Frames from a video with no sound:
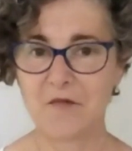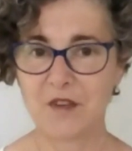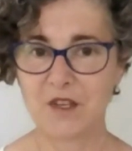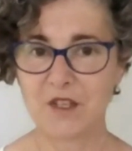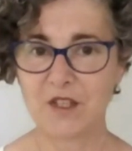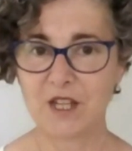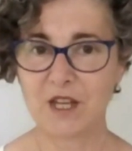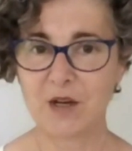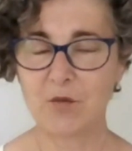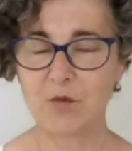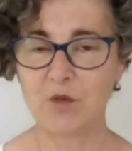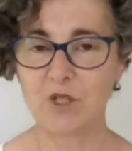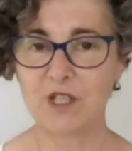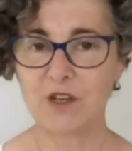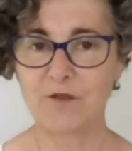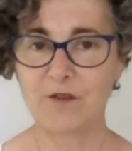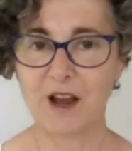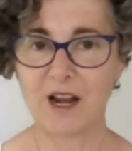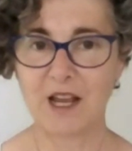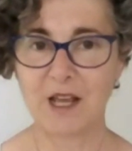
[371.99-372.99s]
this kit was
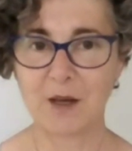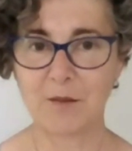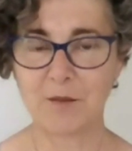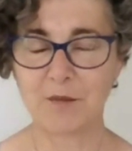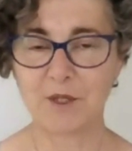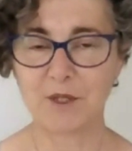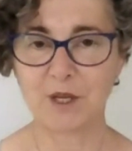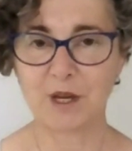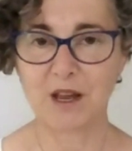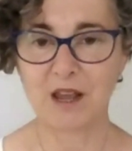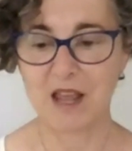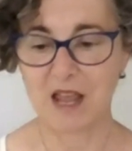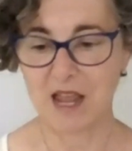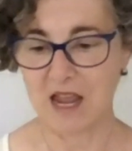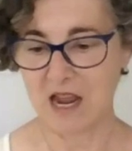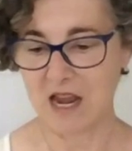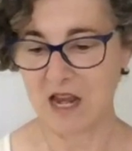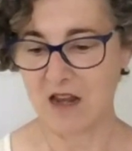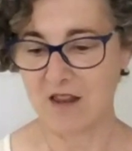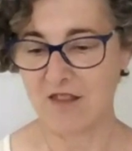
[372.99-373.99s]
developed
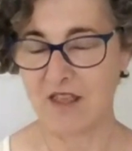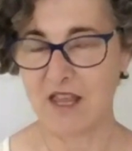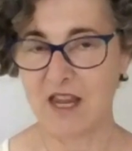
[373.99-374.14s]
in